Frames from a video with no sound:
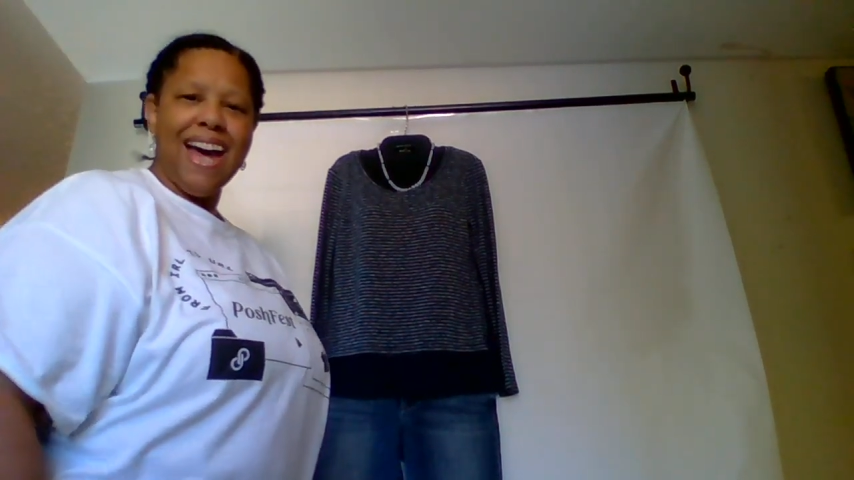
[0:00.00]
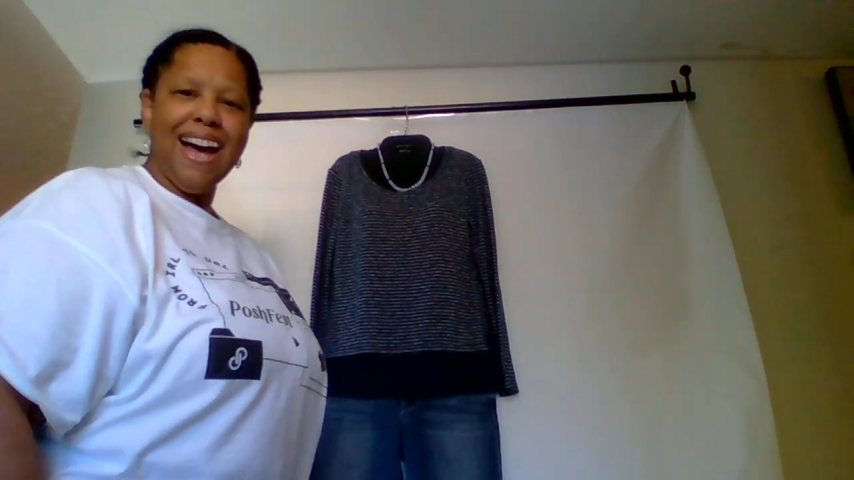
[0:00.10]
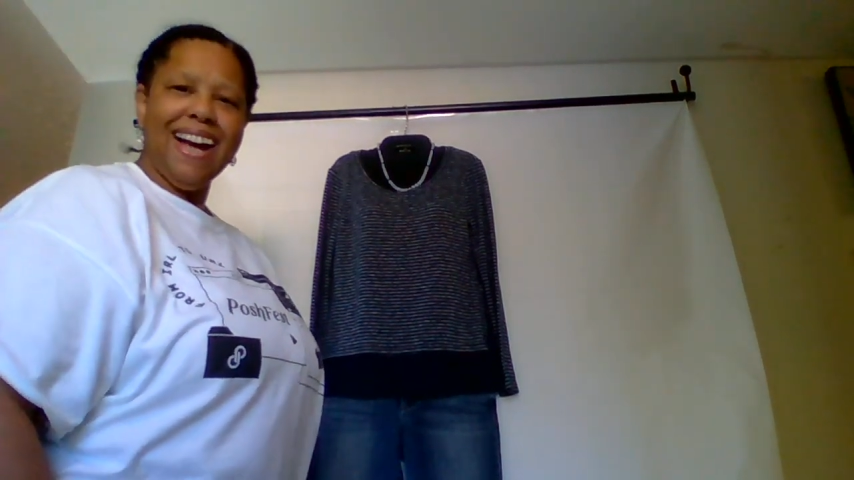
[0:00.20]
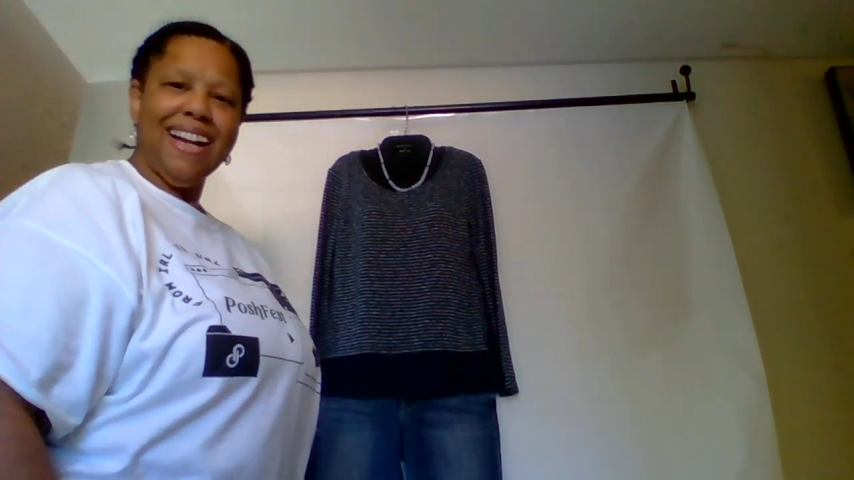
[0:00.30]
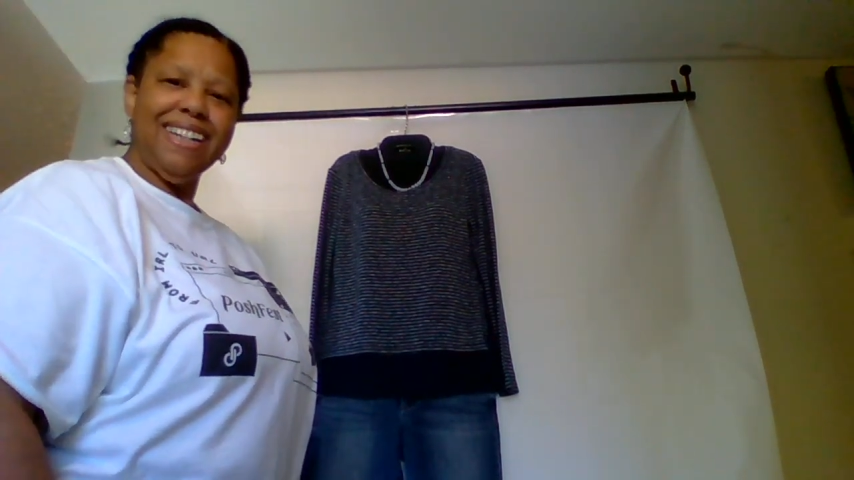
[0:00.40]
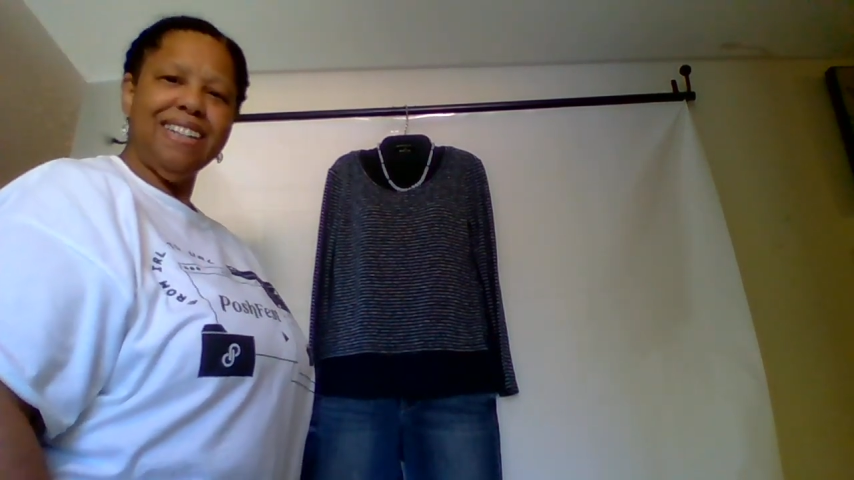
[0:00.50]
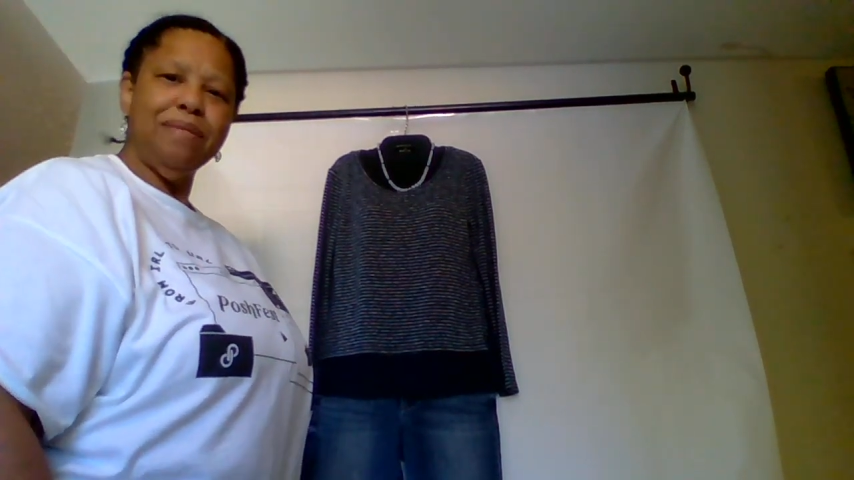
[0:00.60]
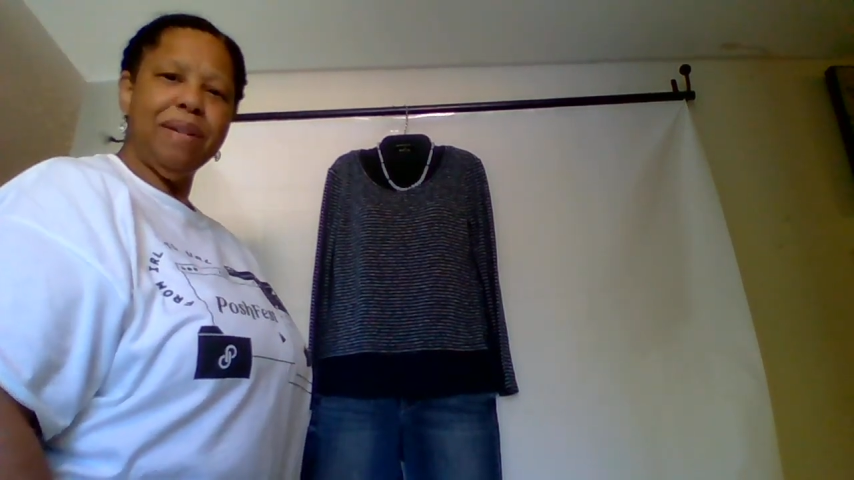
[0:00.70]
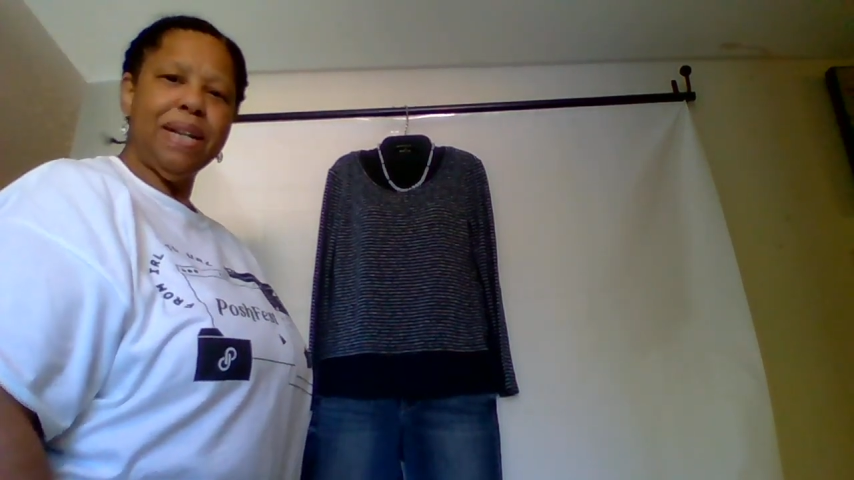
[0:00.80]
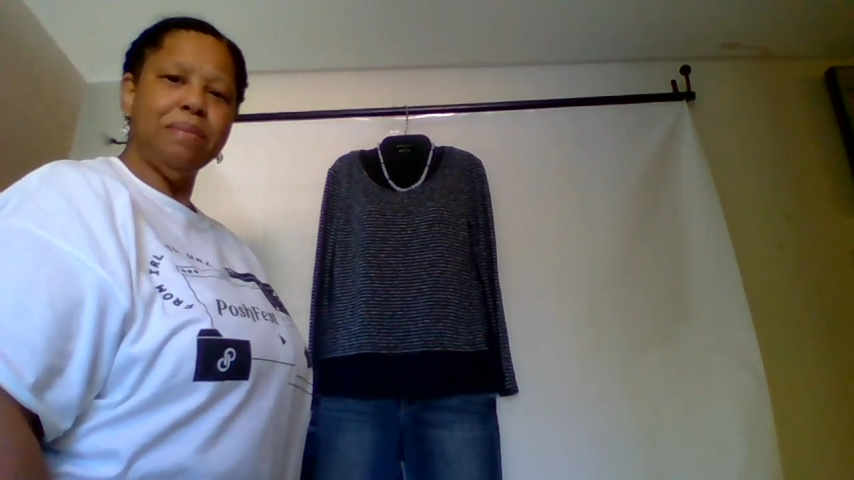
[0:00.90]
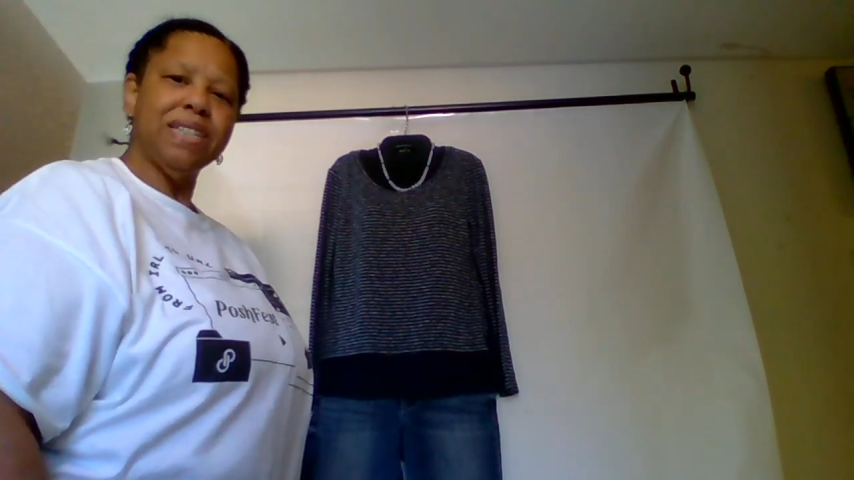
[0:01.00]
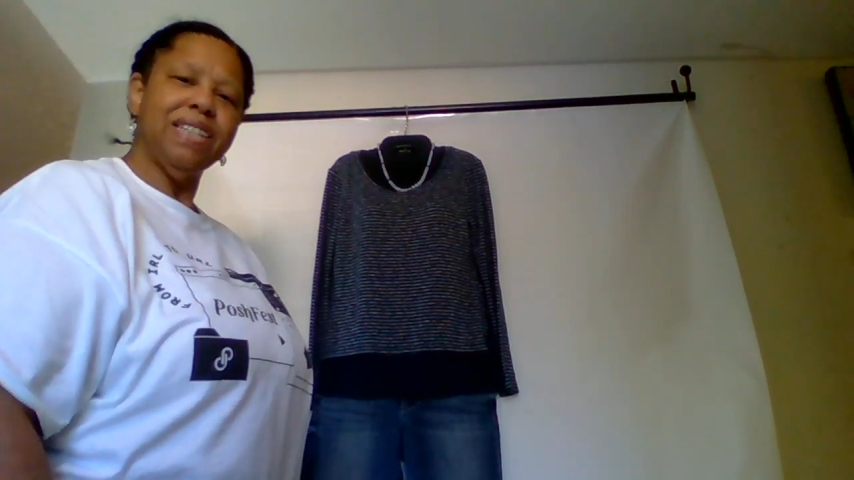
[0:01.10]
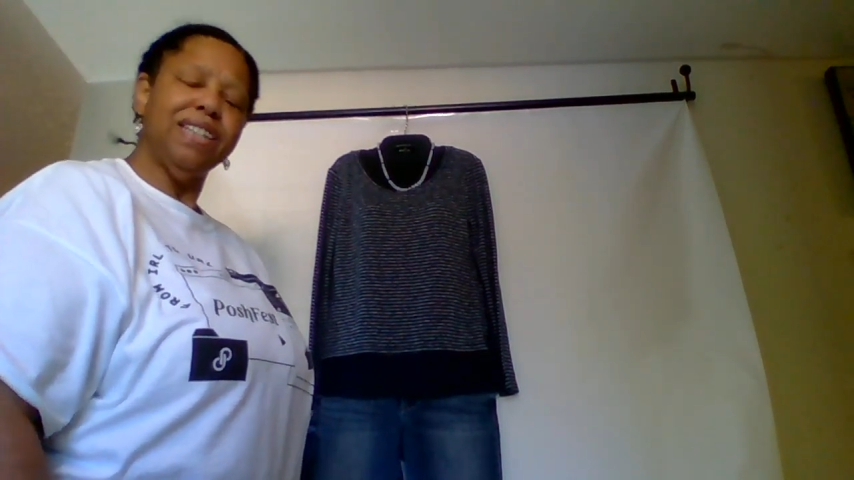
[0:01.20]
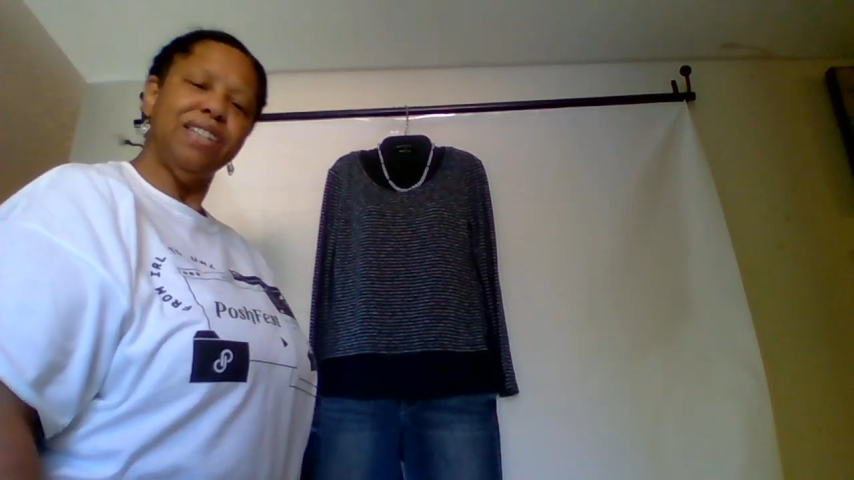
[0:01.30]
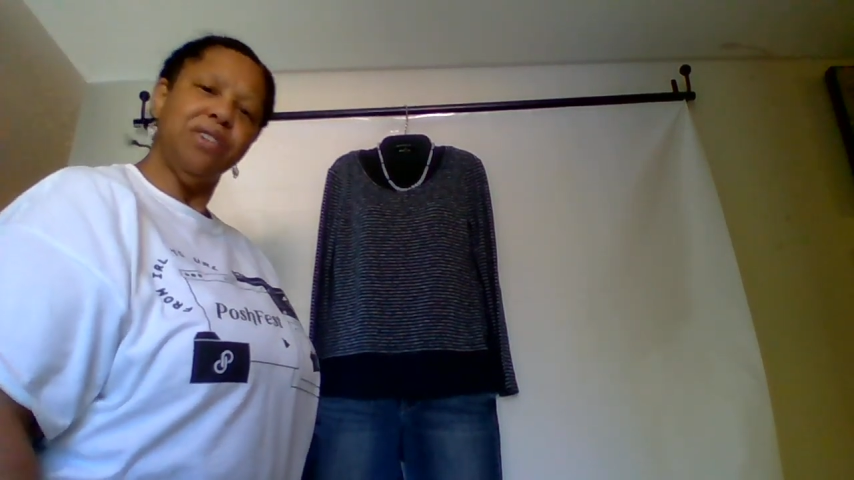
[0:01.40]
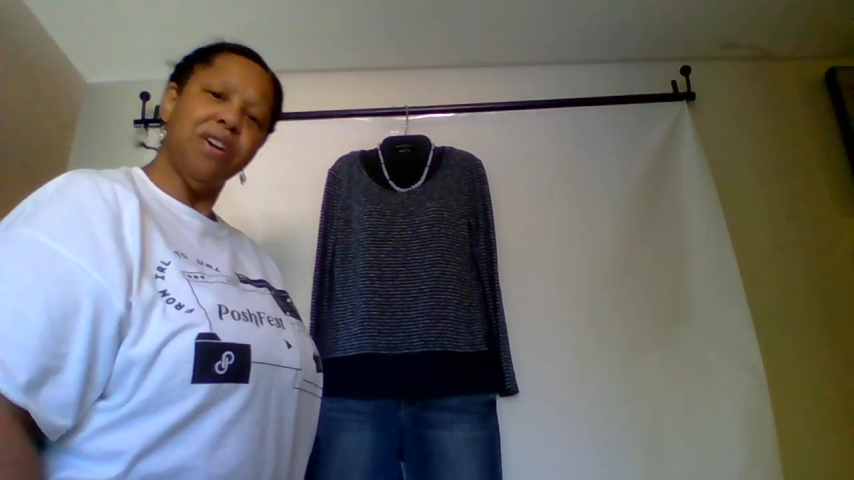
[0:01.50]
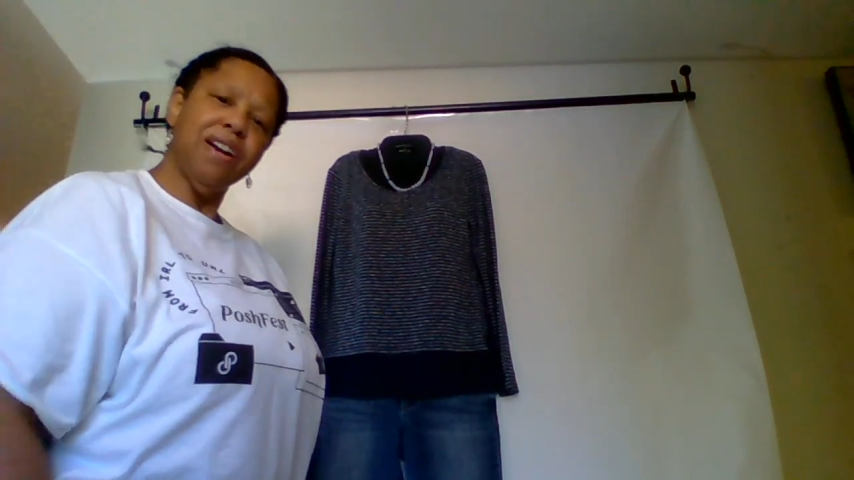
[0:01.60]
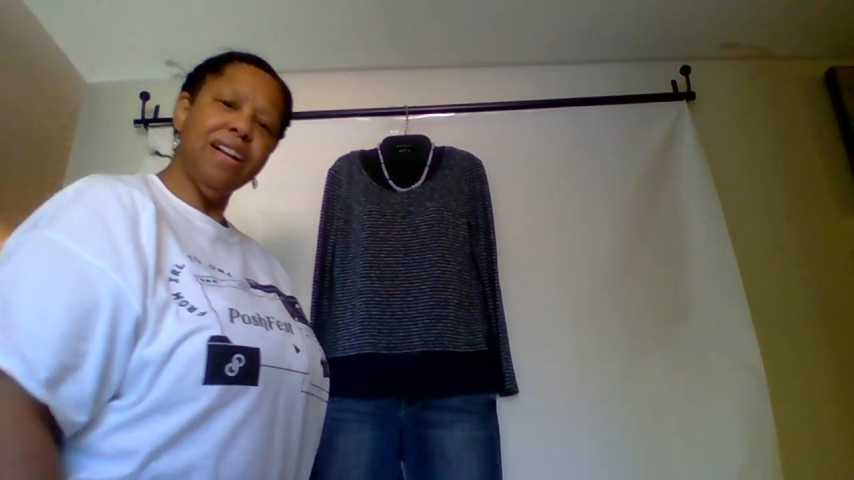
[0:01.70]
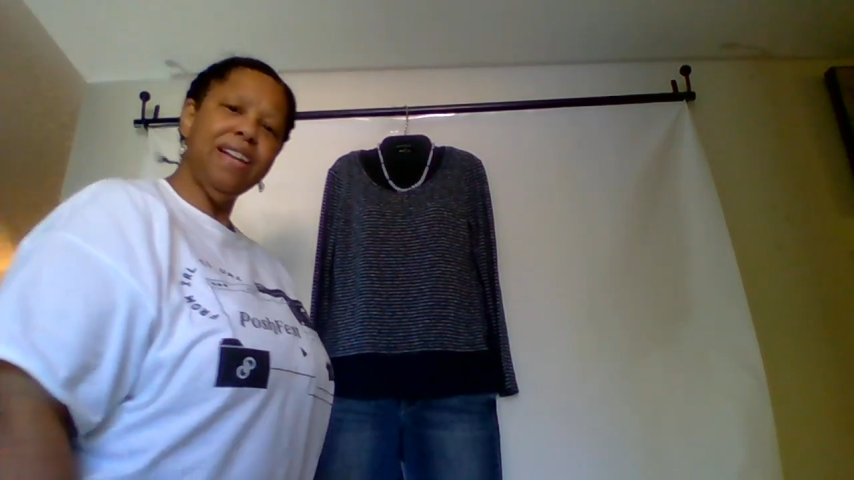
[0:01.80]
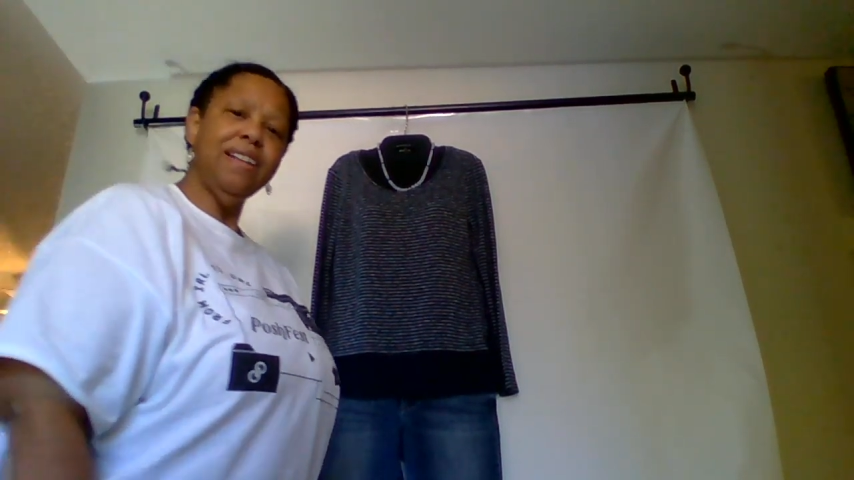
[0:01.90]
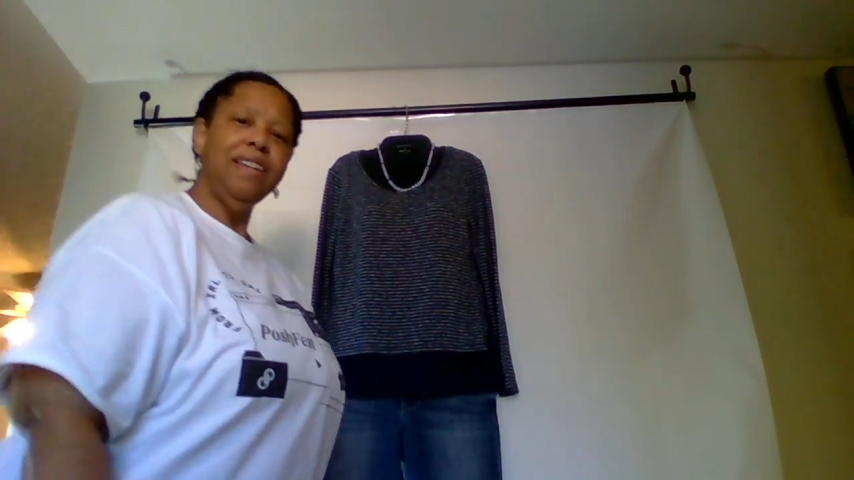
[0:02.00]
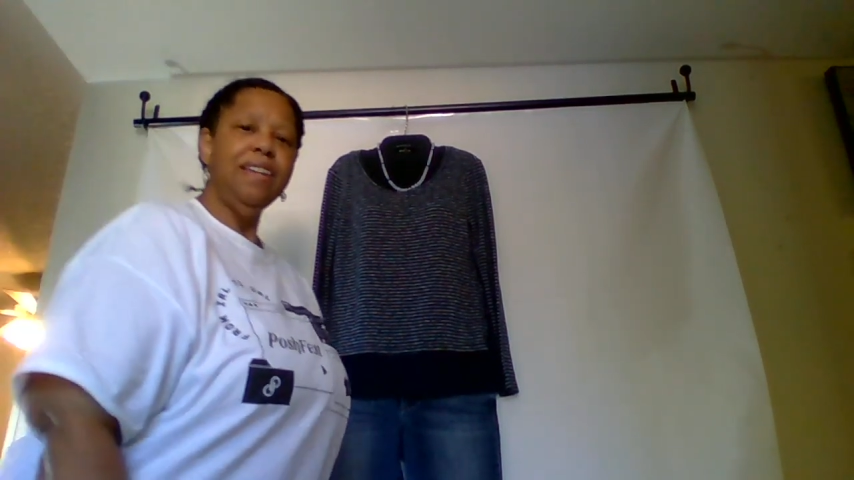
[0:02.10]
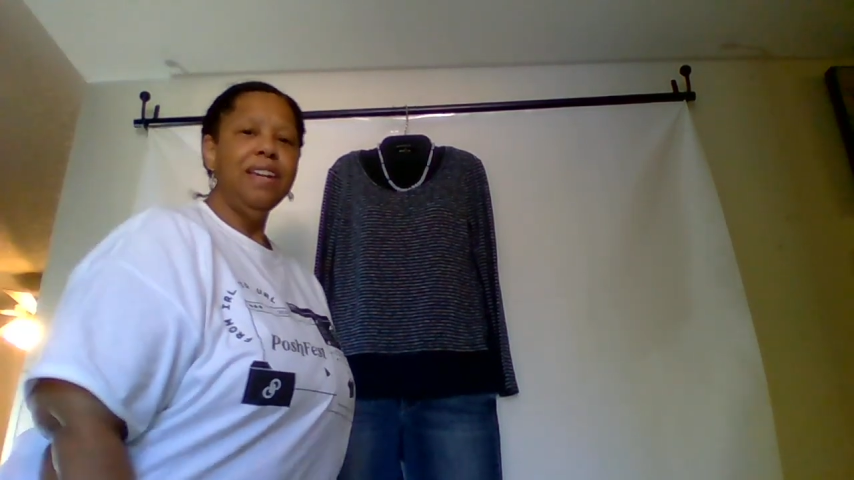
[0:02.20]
Hi, my name is Lenora.